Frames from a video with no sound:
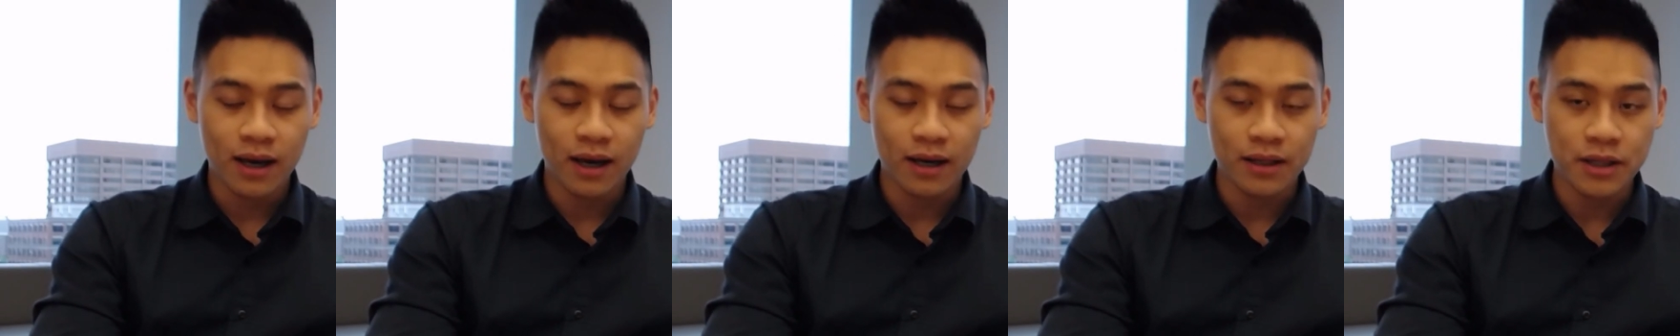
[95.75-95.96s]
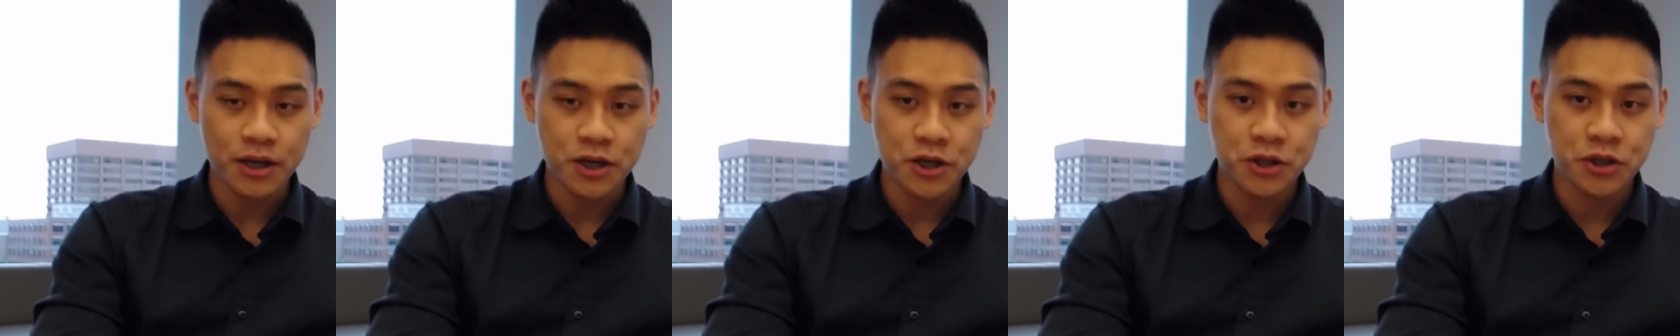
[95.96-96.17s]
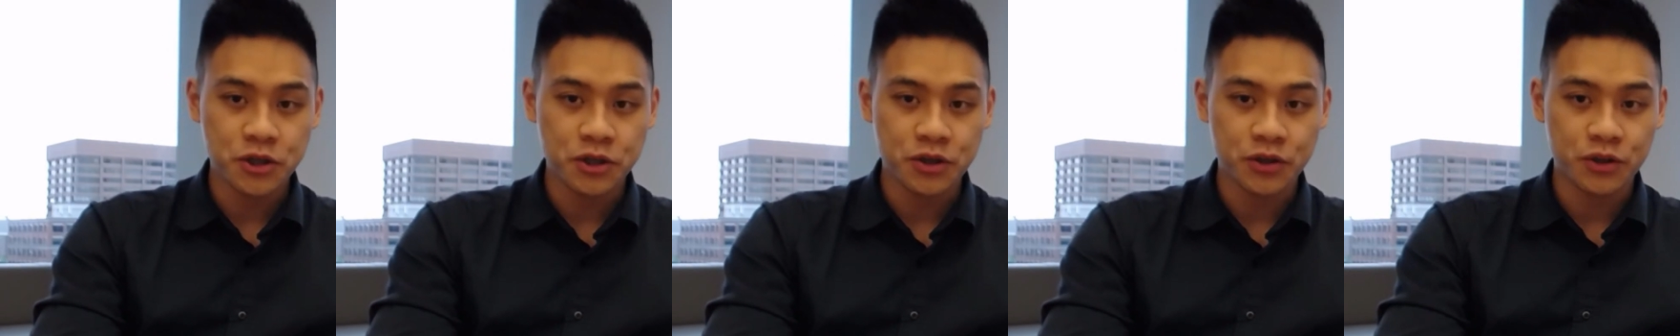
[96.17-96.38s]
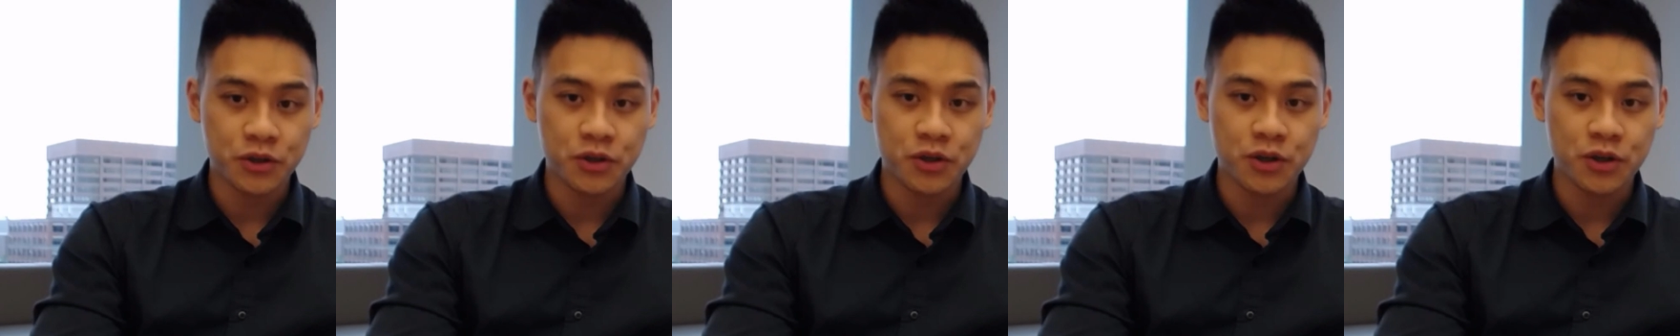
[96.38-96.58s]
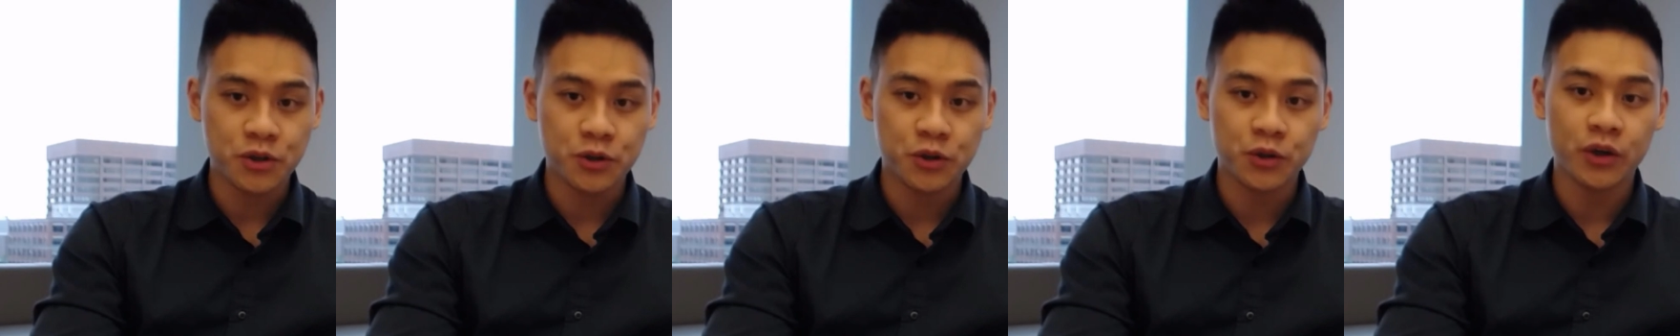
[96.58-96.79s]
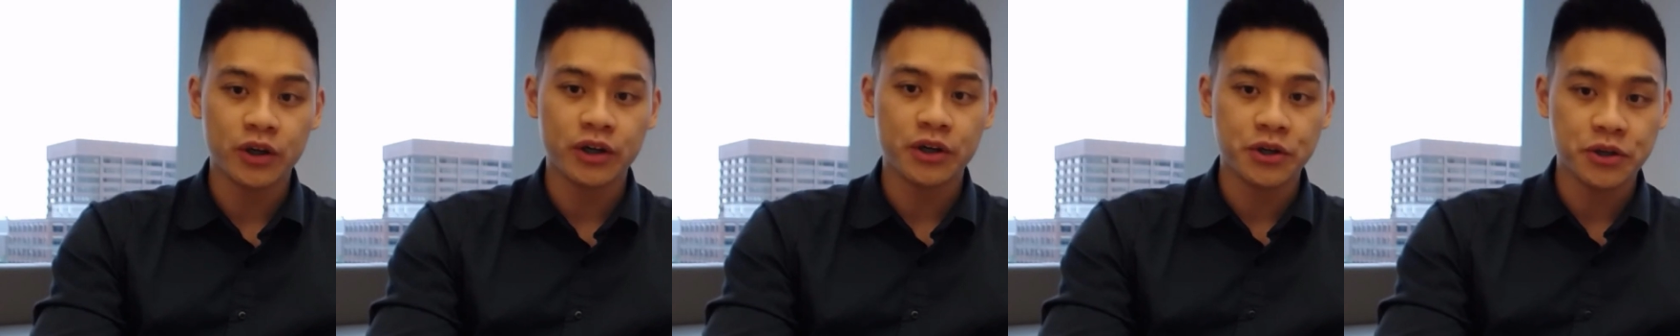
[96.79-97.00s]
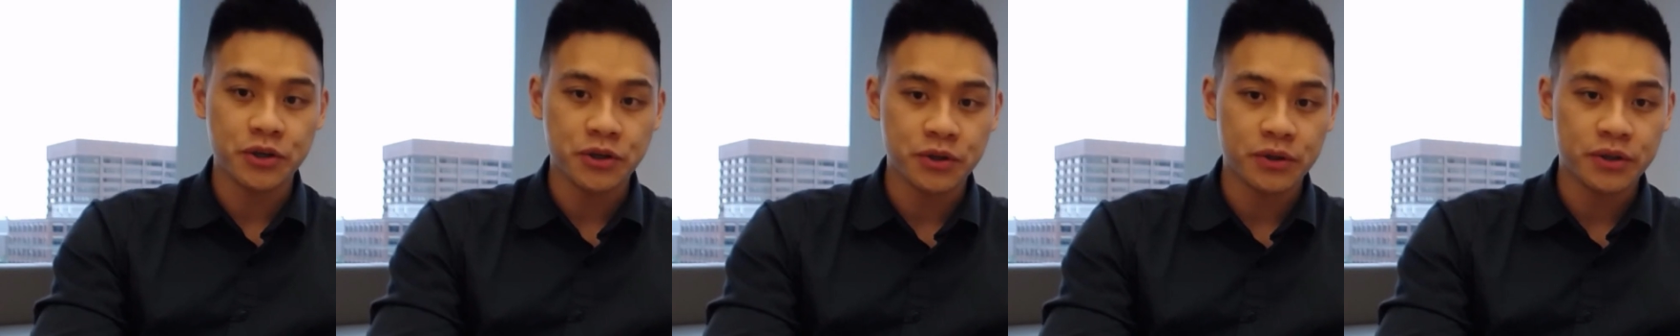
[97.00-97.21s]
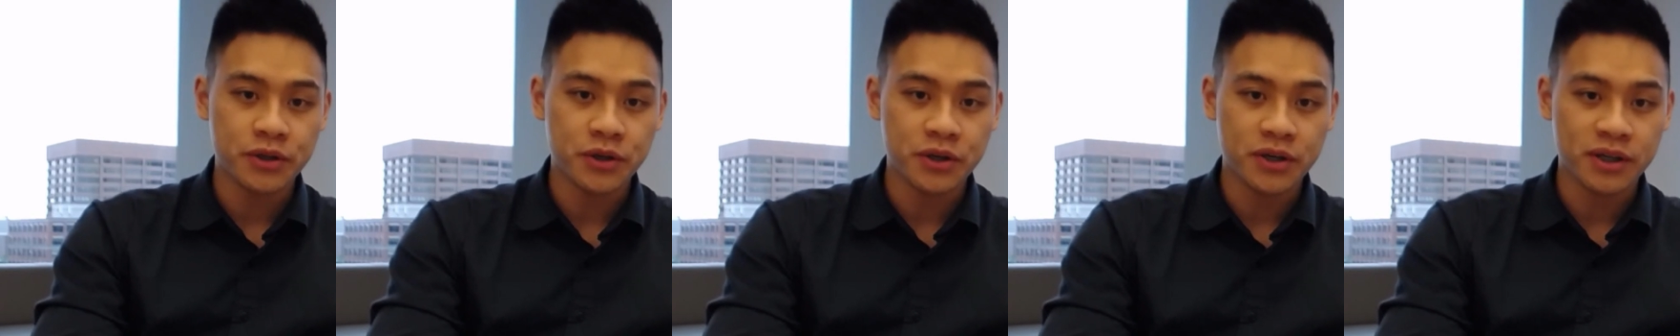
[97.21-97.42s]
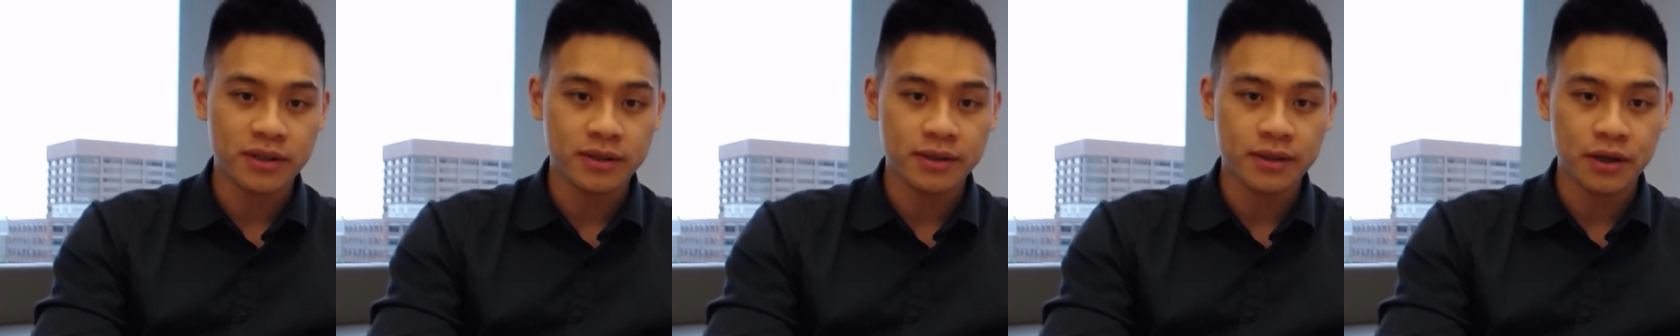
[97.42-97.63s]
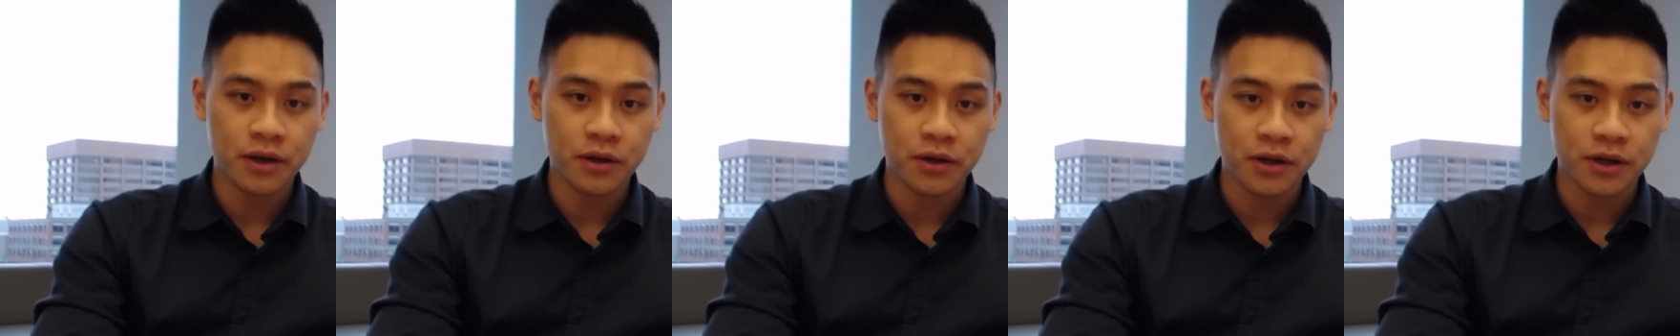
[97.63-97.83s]
this should trigger you to
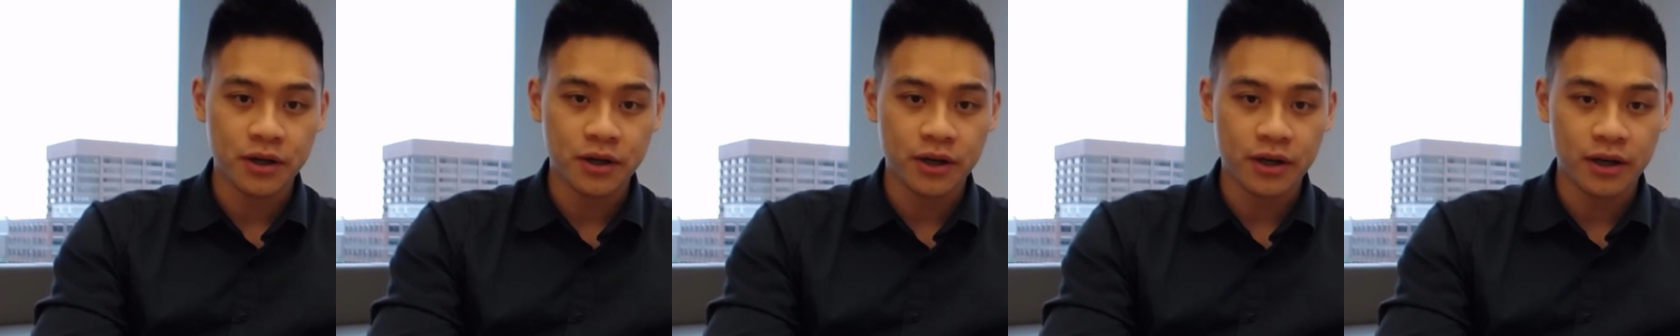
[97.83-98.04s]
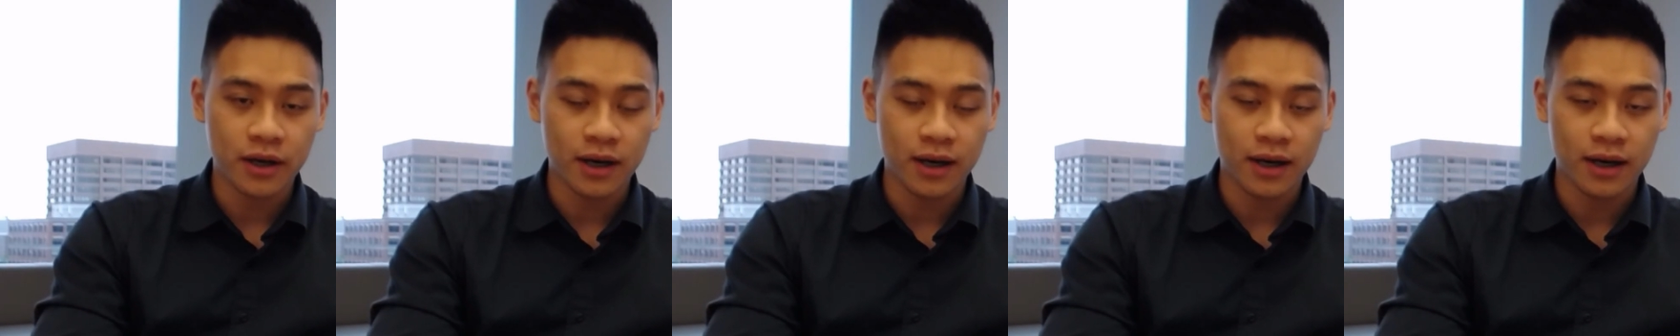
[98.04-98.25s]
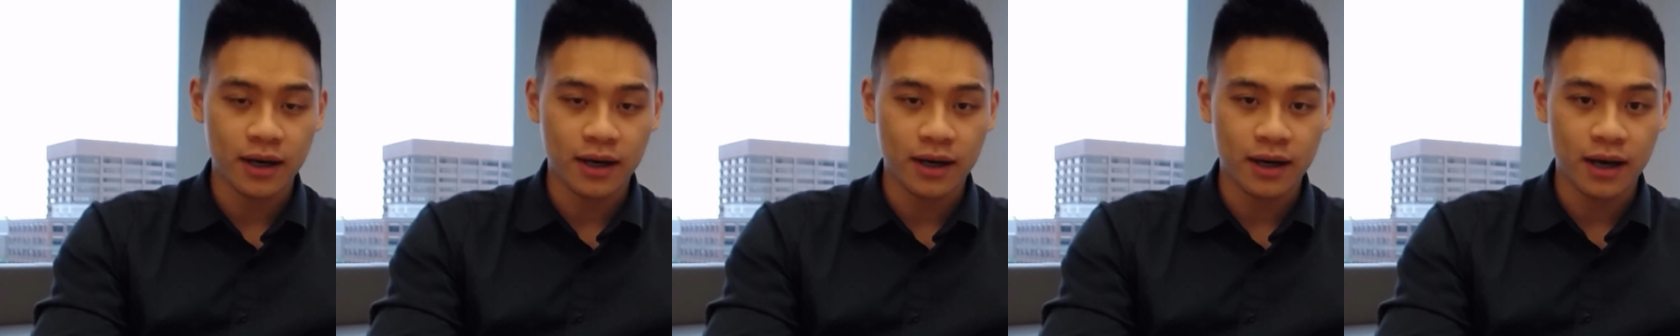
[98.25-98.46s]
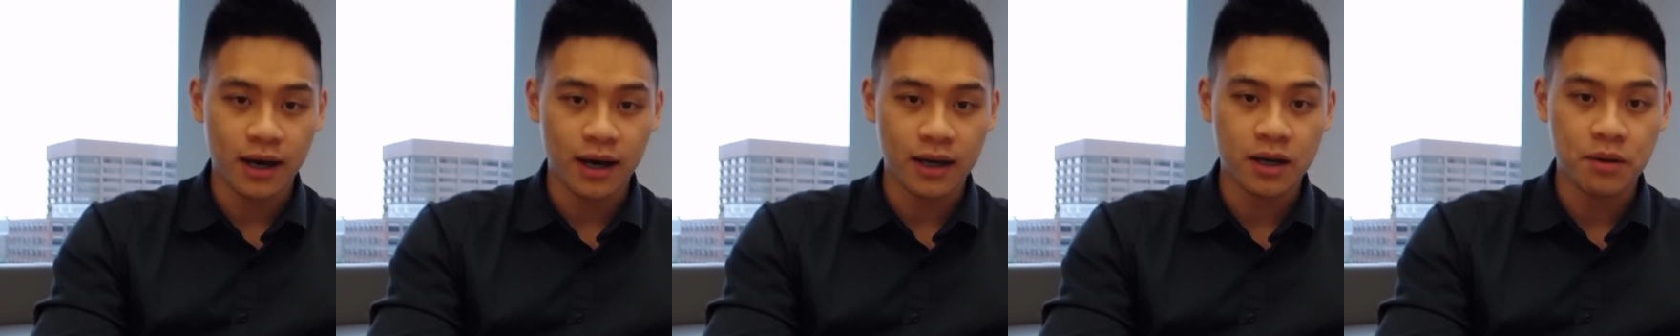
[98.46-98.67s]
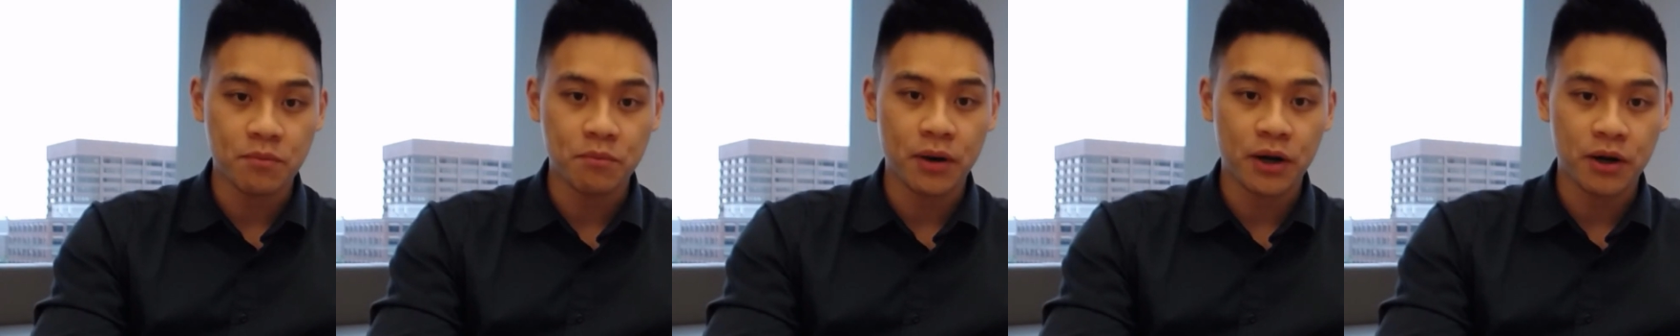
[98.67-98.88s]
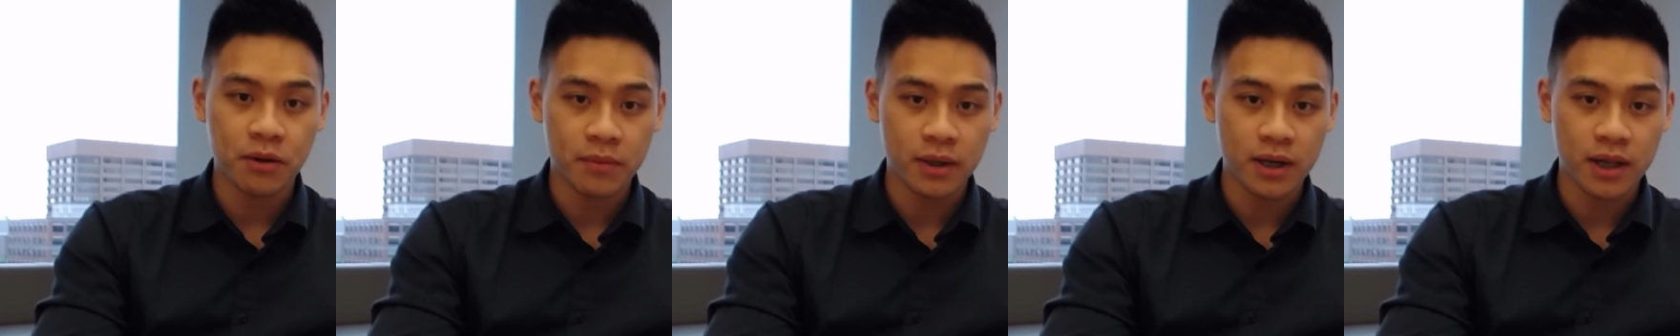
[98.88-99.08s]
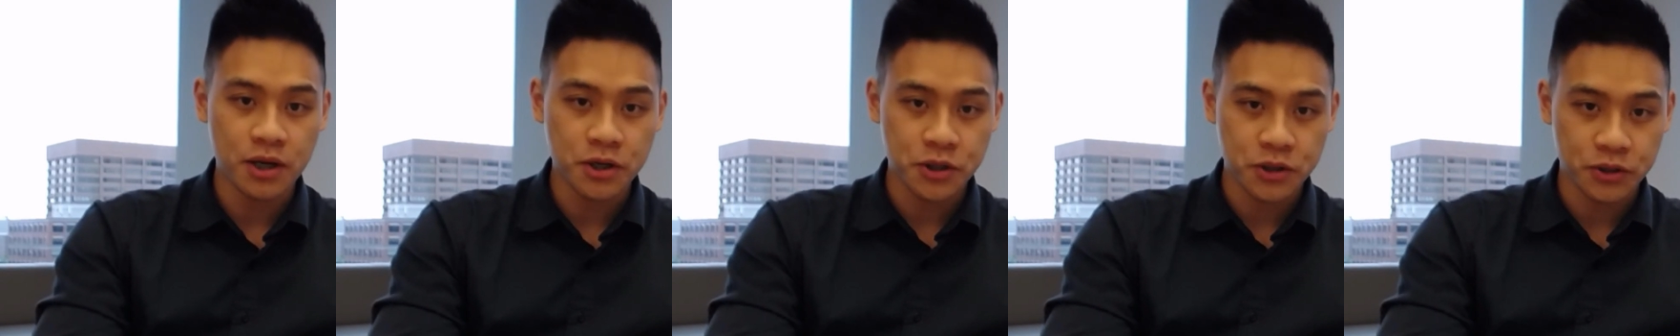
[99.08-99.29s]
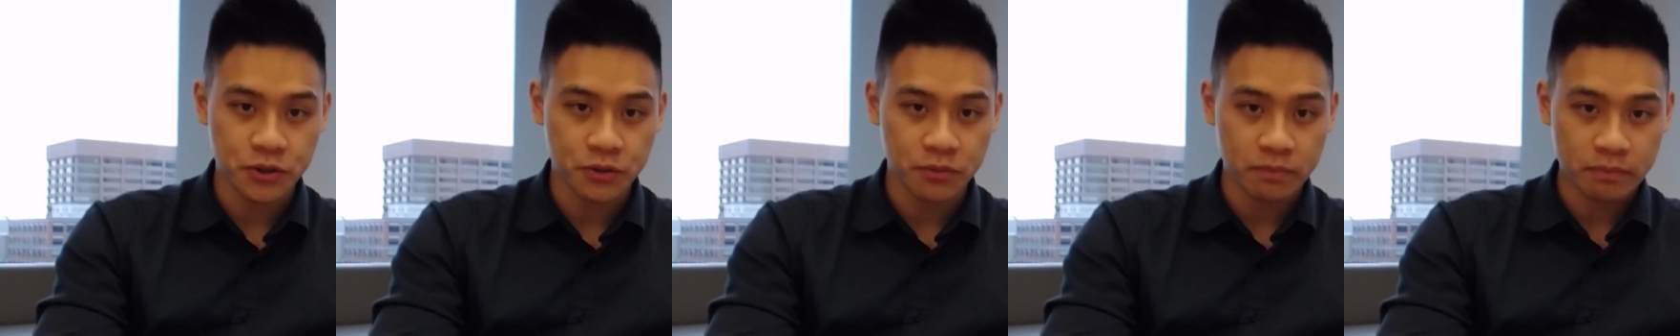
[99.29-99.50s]
consider an impairment issue.